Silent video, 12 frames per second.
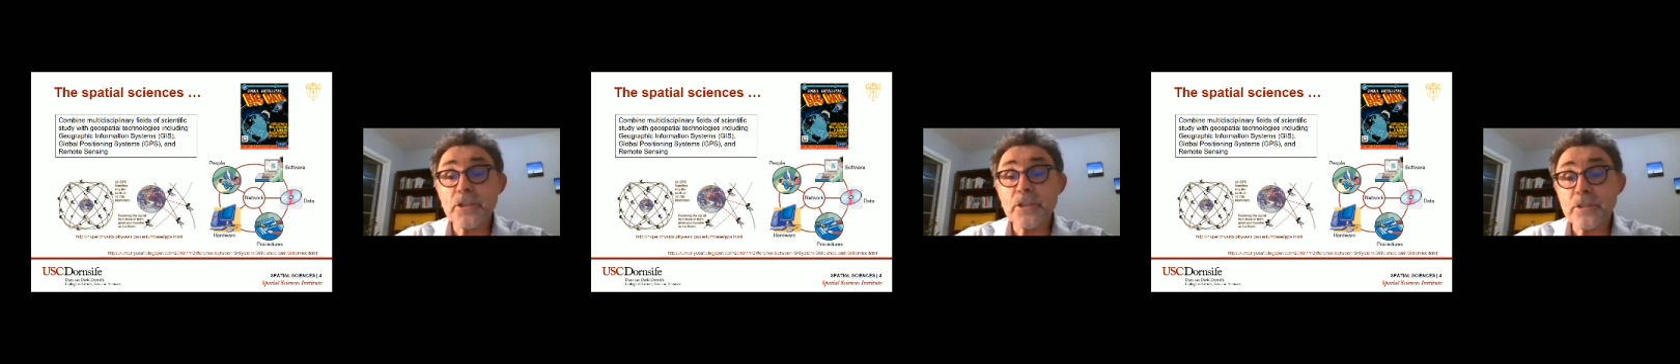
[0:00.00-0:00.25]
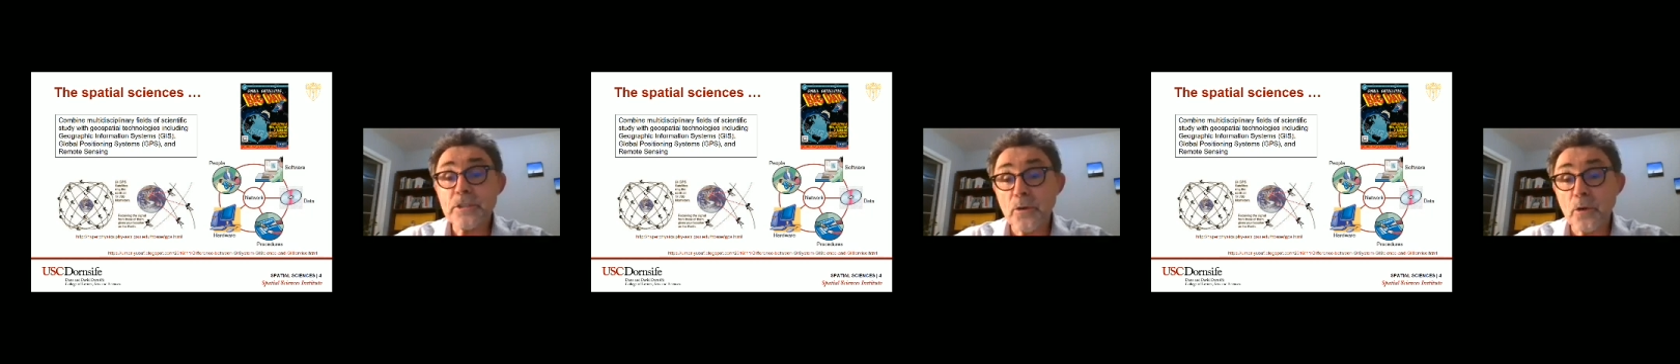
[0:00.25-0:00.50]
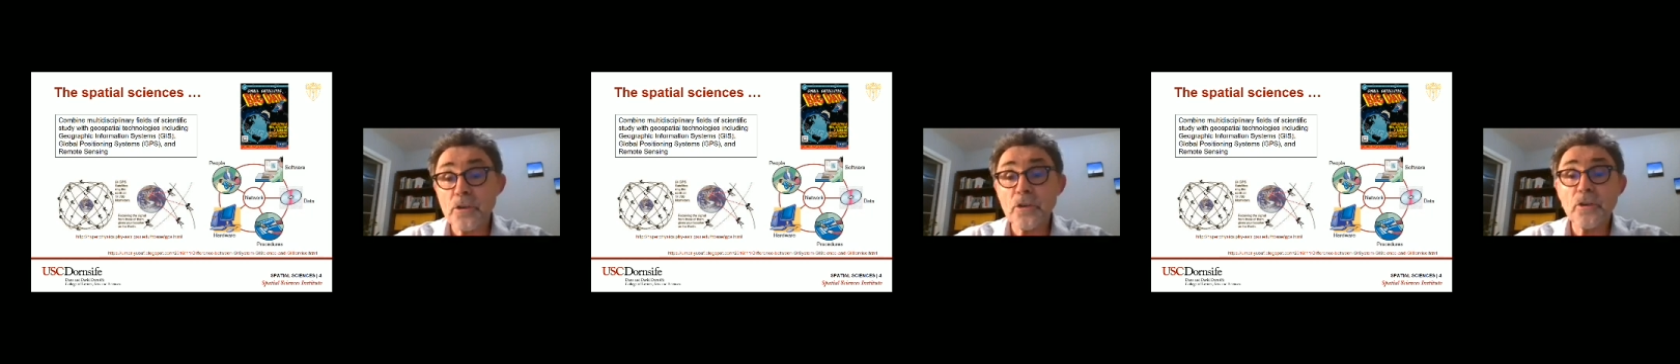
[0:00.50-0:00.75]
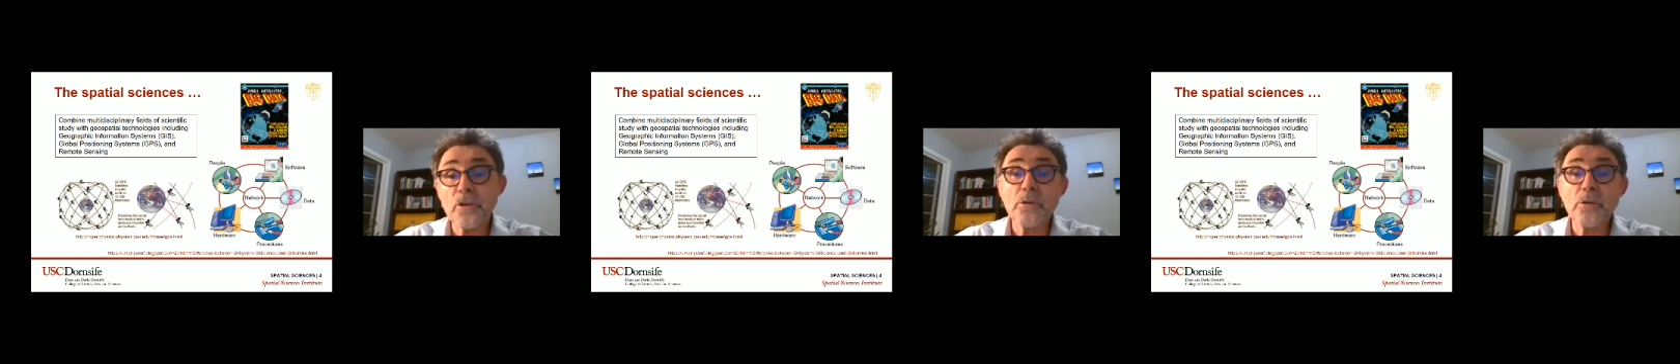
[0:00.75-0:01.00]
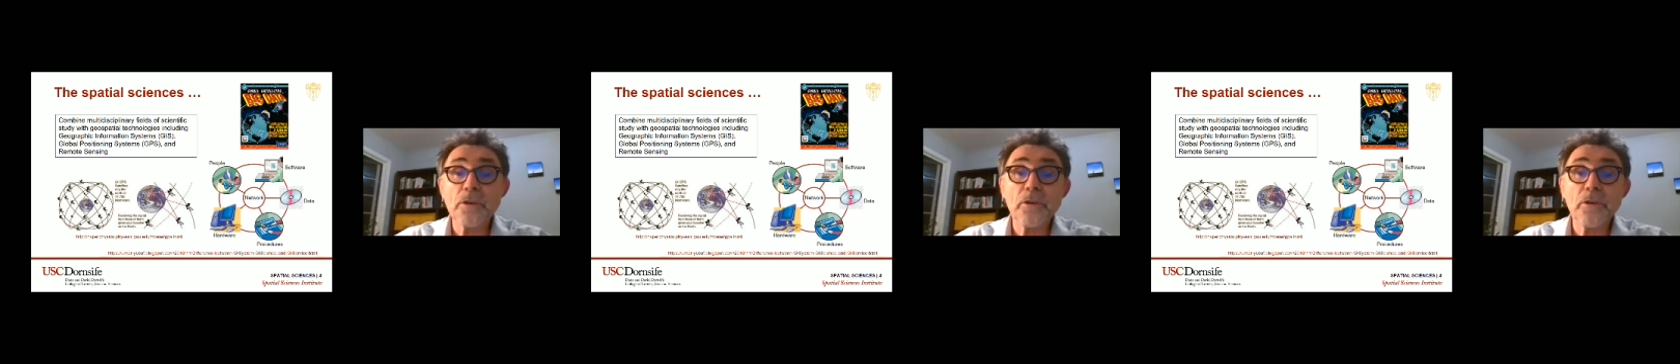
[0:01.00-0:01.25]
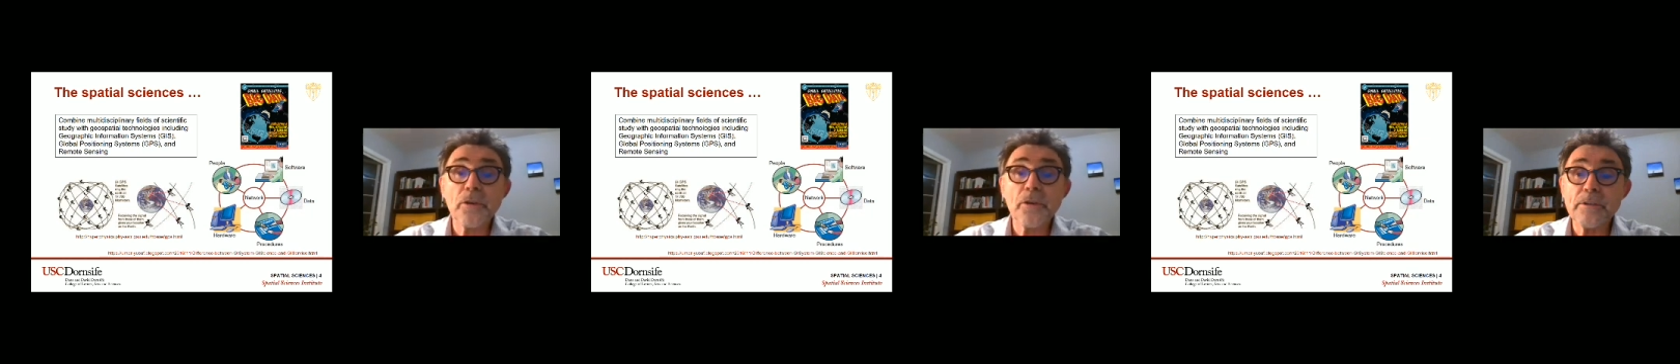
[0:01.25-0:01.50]
In order to use it, you
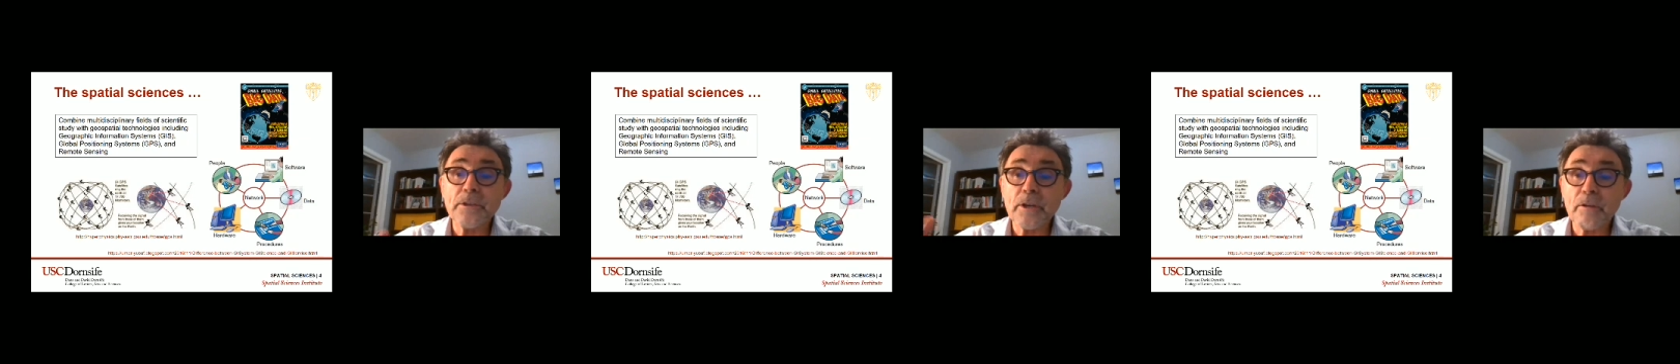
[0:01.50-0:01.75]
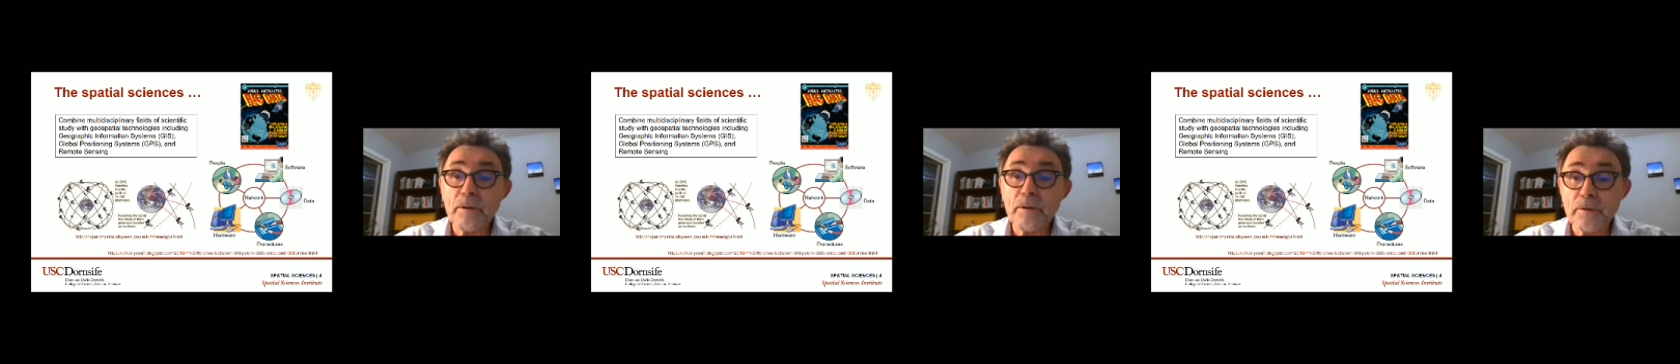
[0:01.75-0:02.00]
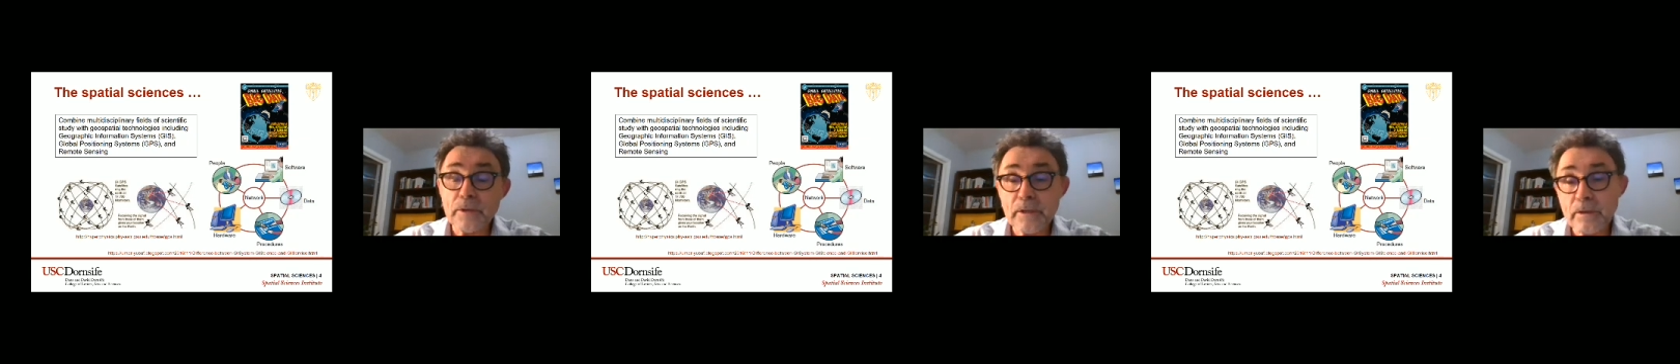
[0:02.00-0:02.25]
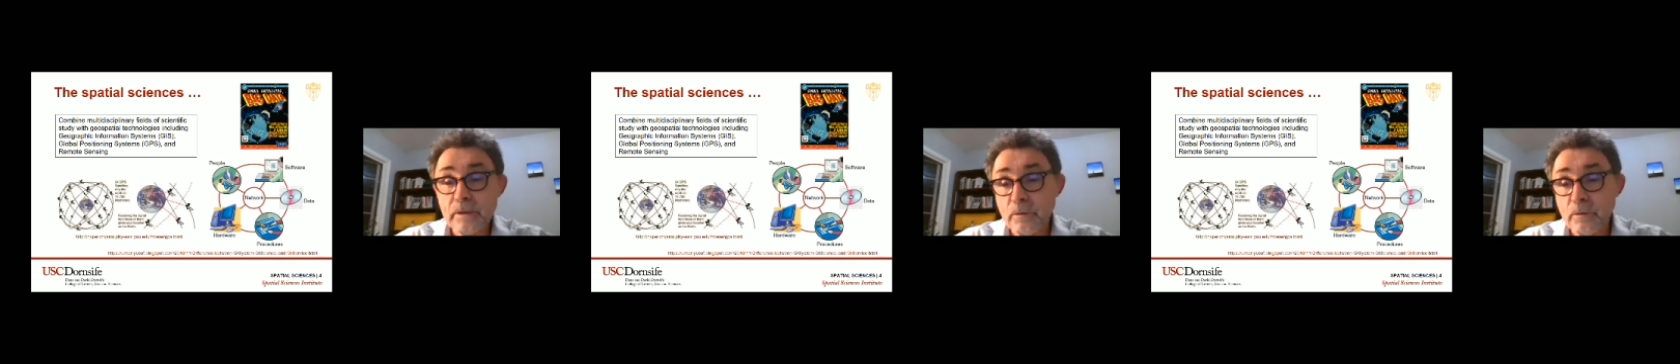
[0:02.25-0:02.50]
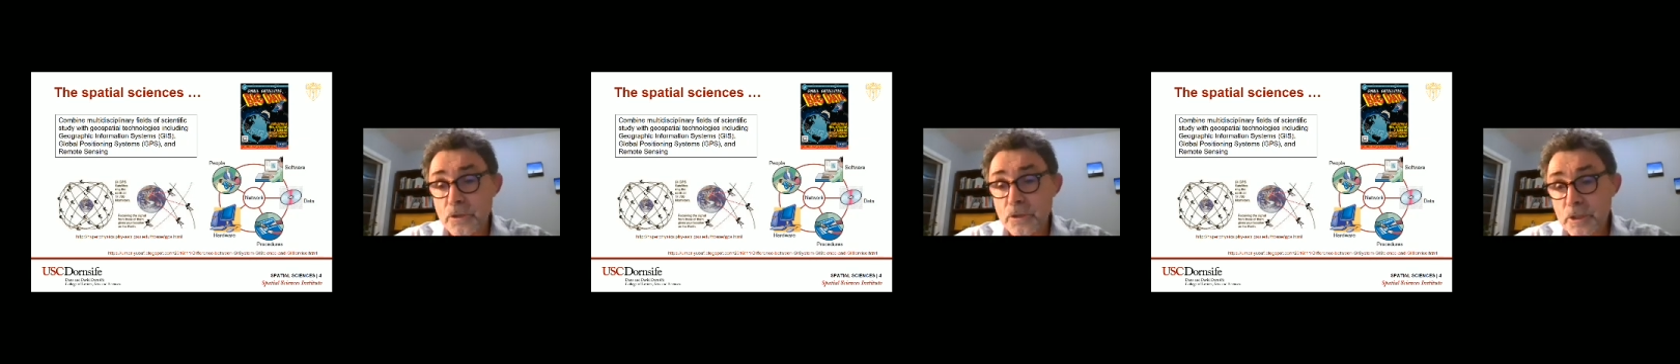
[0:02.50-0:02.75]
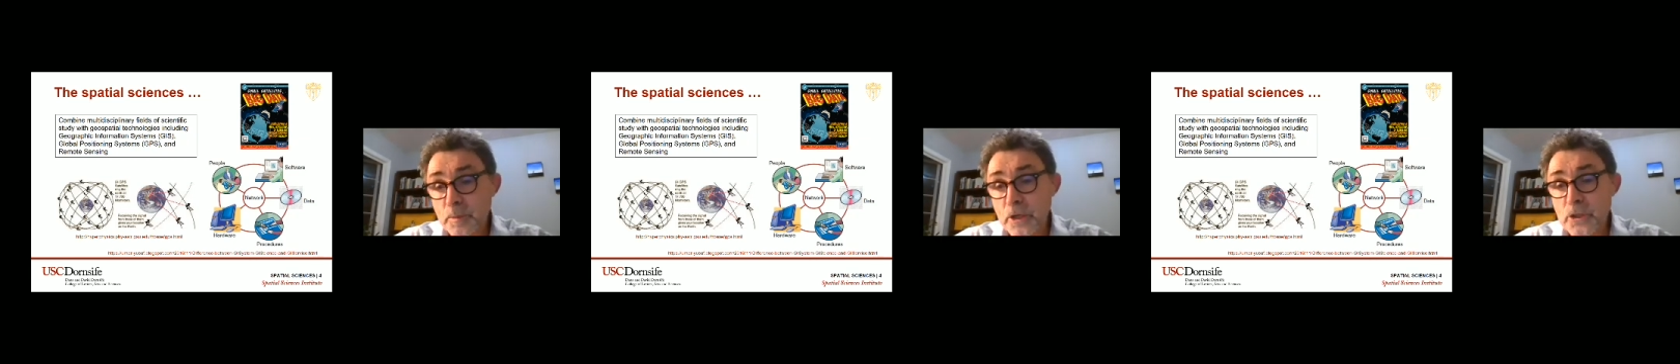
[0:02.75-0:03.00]
need geographic or
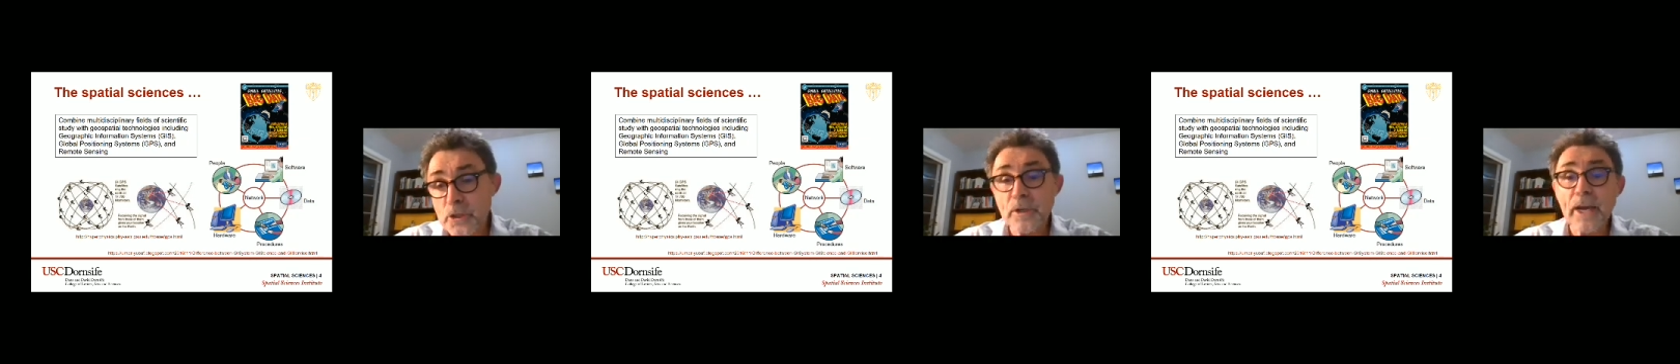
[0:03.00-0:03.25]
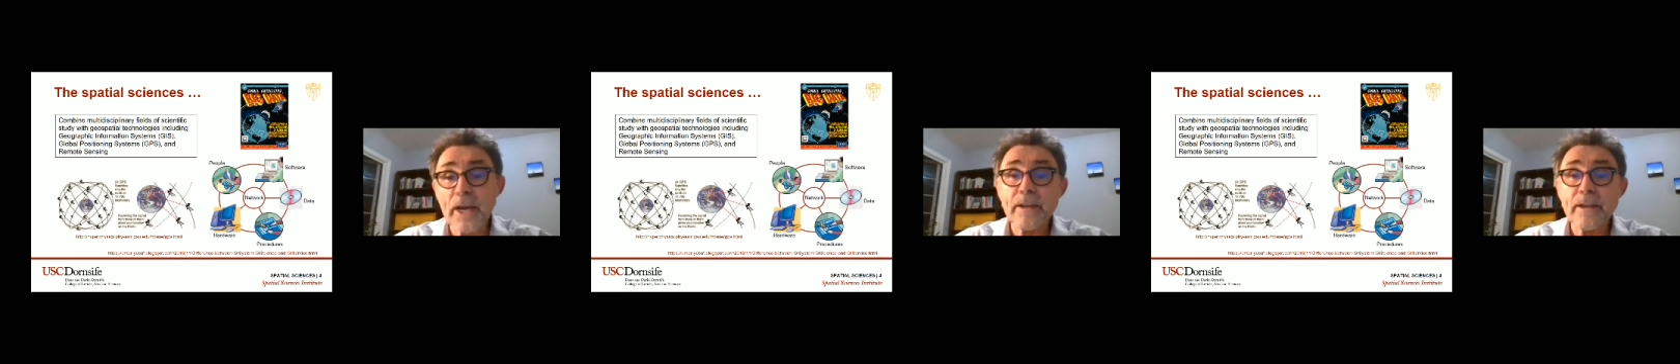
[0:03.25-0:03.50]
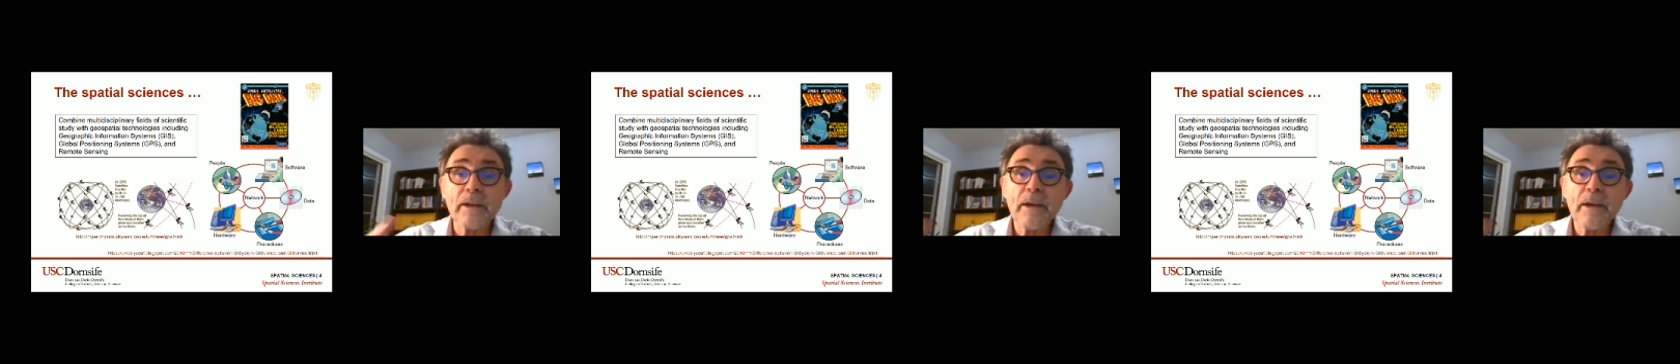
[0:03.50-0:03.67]
geospatial data.